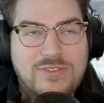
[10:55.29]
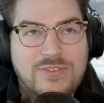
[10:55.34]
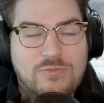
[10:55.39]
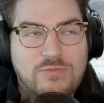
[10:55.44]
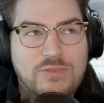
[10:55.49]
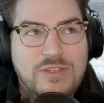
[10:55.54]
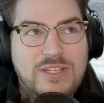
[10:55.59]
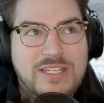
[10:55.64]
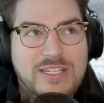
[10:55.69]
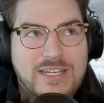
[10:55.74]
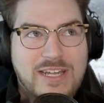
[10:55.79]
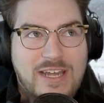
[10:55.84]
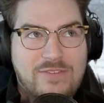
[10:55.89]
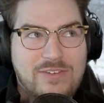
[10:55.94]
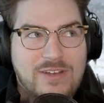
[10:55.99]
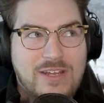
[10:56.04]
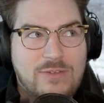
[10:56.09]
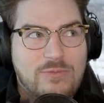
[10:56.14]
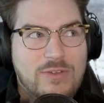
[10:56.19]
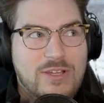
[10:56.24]
So we did
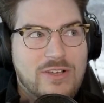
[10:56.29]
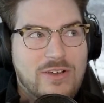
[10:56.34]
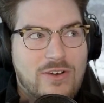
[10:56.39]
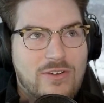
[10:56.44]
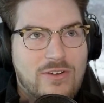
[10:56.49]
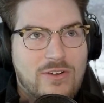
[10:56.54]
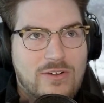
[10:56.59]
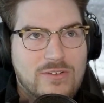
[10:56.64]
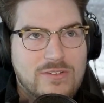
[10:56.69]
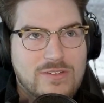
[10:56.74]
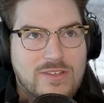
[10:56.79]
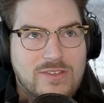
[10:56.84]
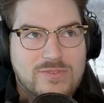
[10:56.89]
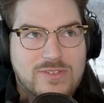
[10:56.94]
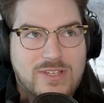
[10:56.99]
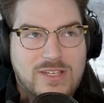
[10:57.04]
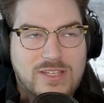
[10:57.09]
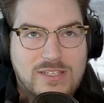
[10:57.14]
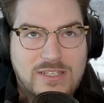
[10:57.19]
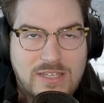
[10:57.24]
have a name. We called ours, I think it
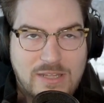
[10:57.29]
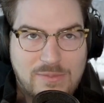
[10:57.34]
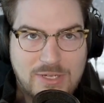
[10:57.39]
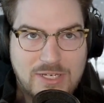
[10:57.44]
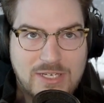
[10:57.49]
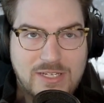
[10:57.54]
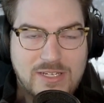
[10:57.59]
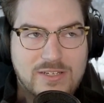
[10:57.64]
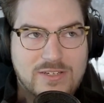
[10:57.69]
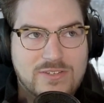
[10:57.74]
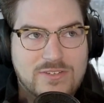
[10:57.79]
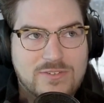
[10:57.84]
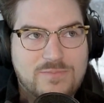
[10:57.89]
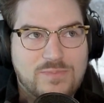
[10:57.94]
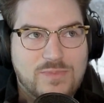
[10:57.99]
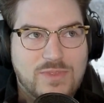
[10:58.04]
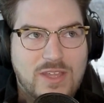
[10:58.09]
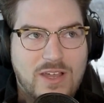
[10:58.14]
was like the lemon dish.